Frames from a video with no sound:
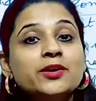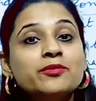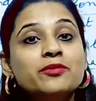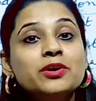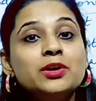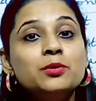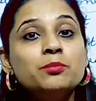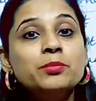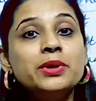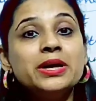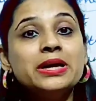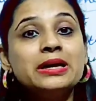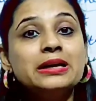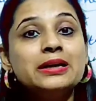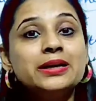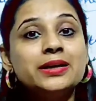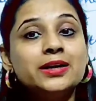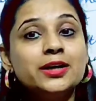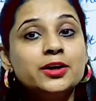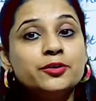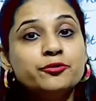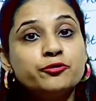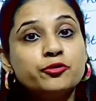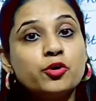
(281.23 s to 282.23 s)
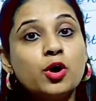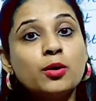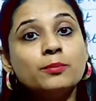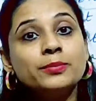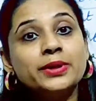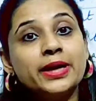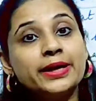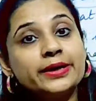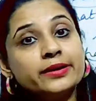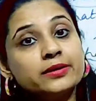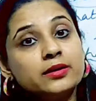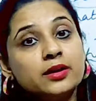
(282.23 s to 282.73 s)
will be cleared from
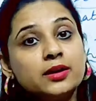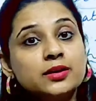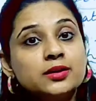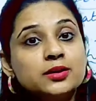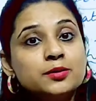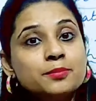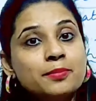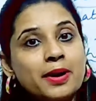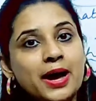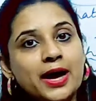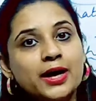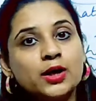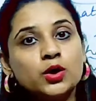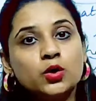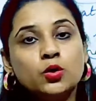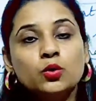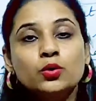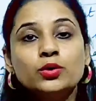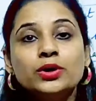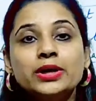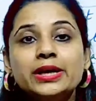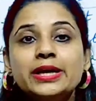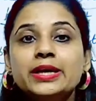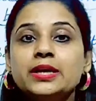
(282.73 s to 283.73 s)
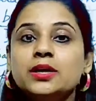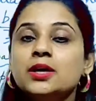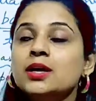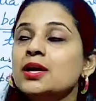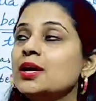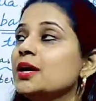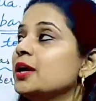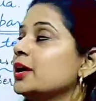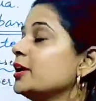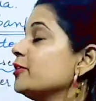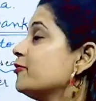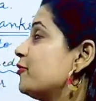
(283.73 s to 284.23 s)
that another bank only.
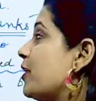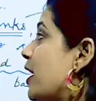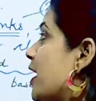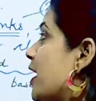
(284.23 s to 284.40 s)
If